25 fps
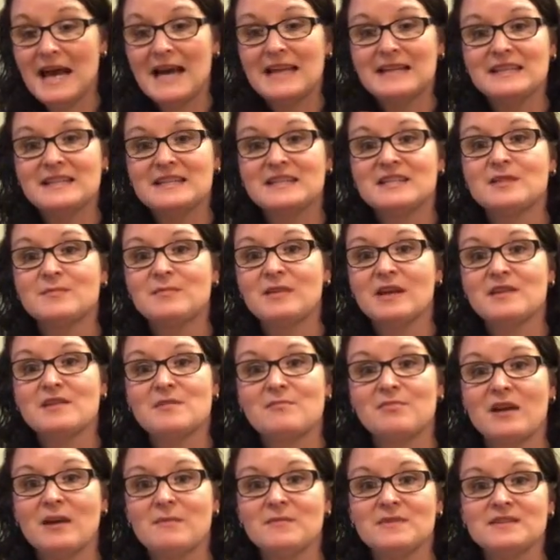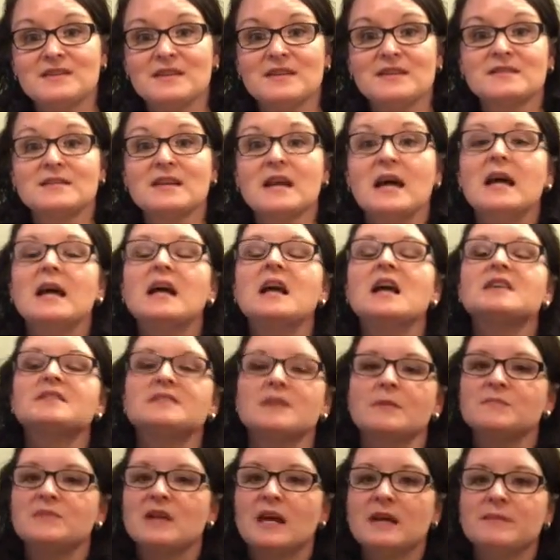needs to be on the premises.
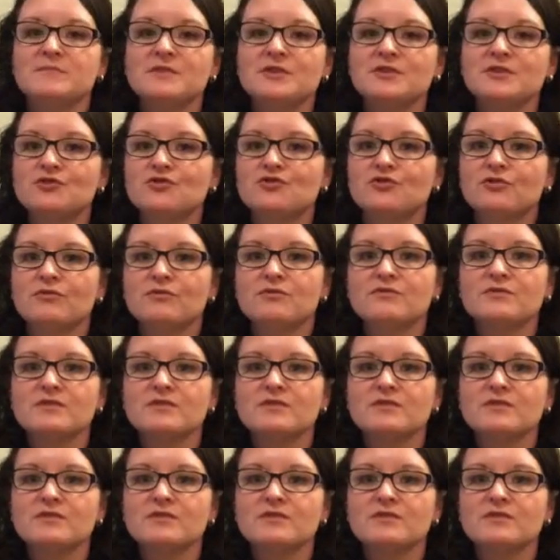Sometimes it's true.